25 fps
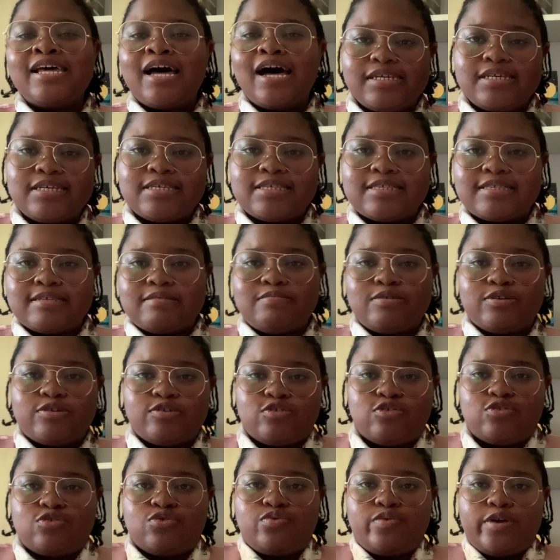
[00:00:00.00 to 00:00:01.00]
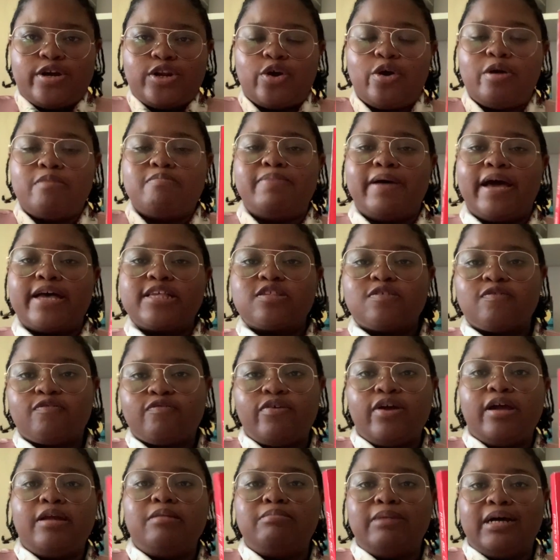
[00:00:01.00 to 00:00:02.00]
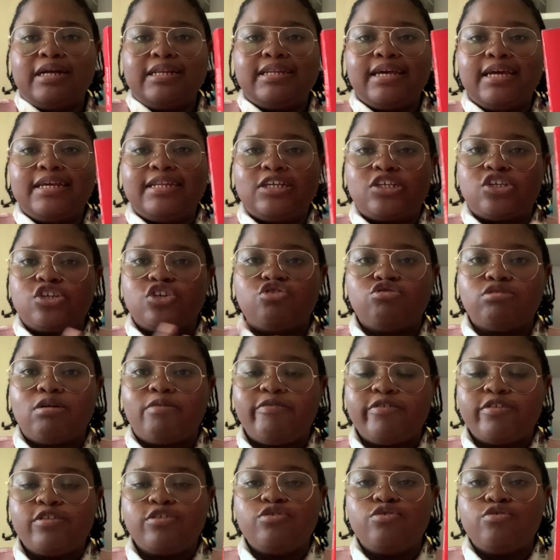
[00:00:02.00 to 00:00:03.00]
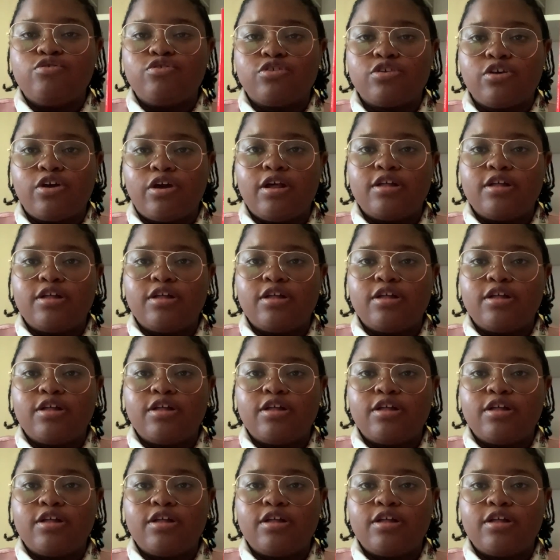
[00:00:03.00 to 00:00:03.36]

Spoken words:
is in middle school and her best friend Monday doesn't show up for the new year.